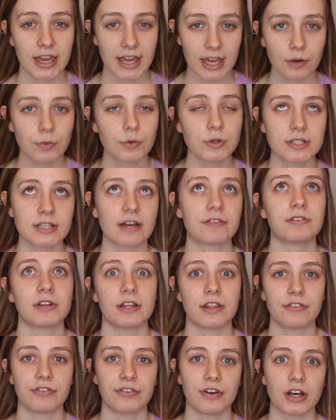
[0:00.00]
He was
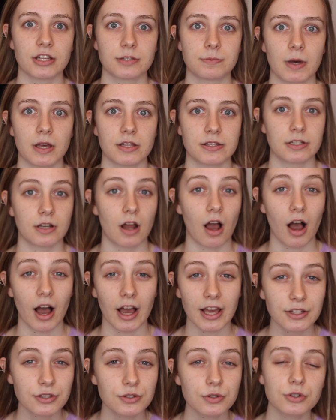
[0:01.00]
definitely the first person
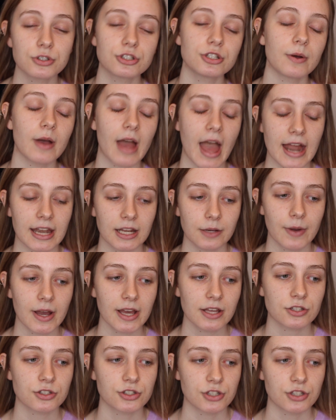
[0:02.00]
I saw do it anyway,